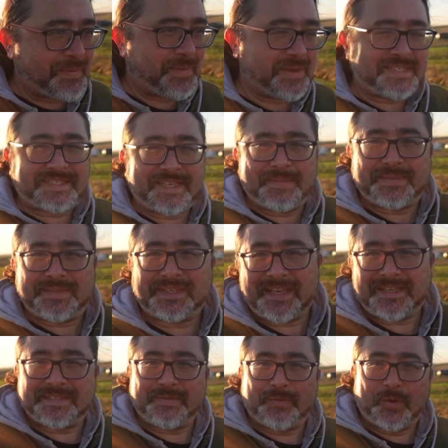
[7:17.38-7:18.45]
Well, as tempting
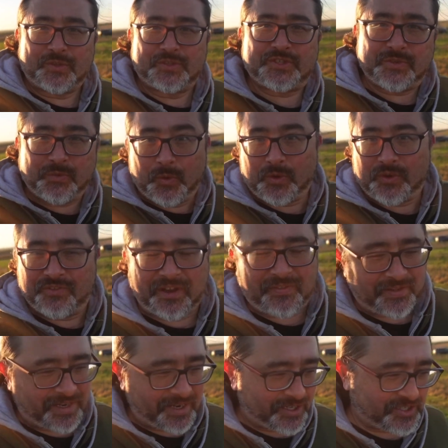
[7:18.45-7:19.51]
as it was to walk around
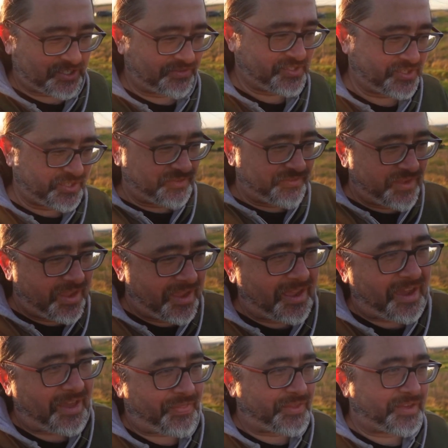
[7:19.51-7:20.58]
the nature reserve,
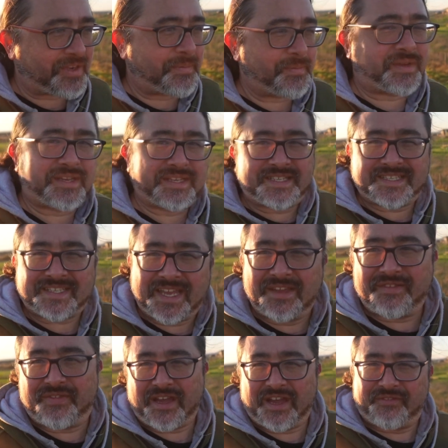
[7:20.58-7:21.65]
I think I'm going to
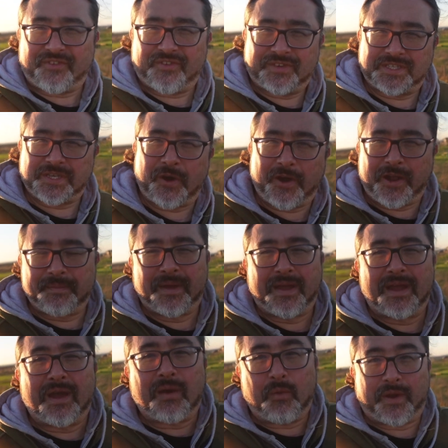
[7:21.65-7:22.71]
save that for a time
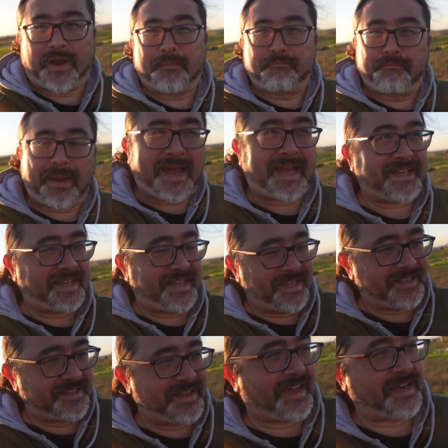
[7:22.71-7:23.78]
when I'm back
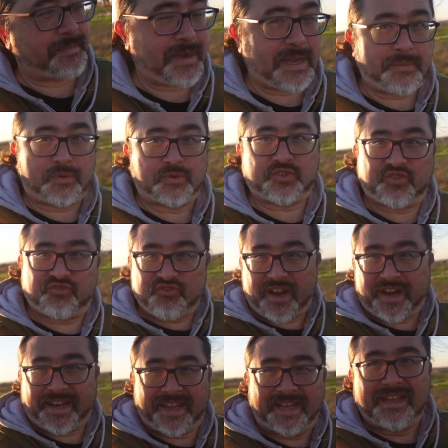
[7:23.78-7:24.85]
here and I'm able to
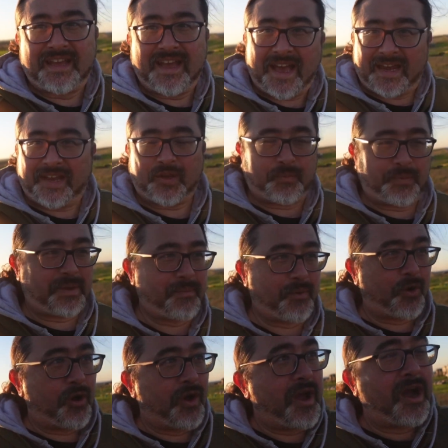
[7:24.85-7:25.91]
run it a little bit
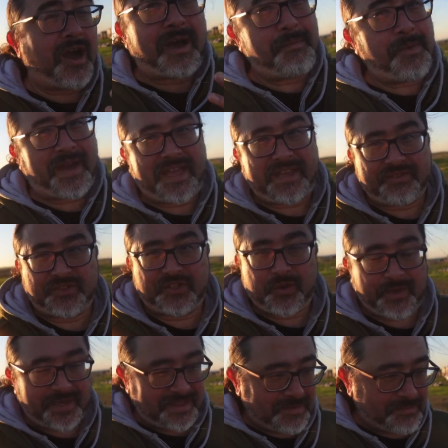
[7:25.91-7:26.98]
more. I might even do
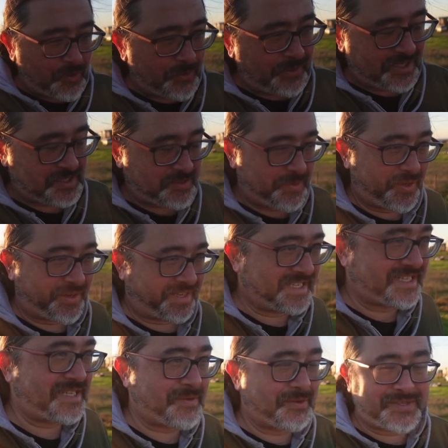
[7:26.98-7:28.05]
it in the morning, to be
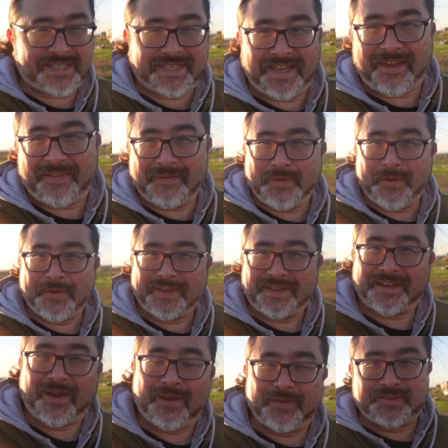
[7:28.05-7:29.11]
honest. We'll see how the morning
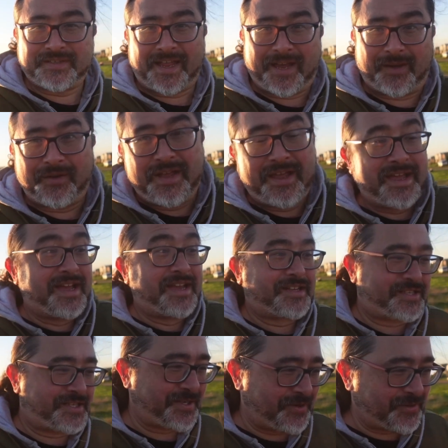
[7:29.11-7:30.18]
goes and how
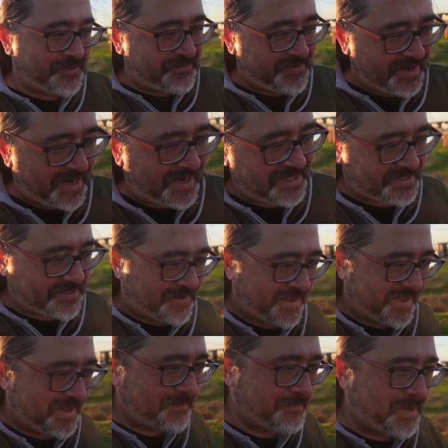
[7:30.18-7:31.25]
chilled and relaxed I
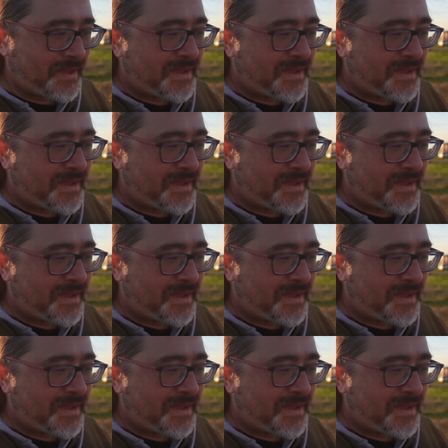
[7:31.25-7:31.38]
am.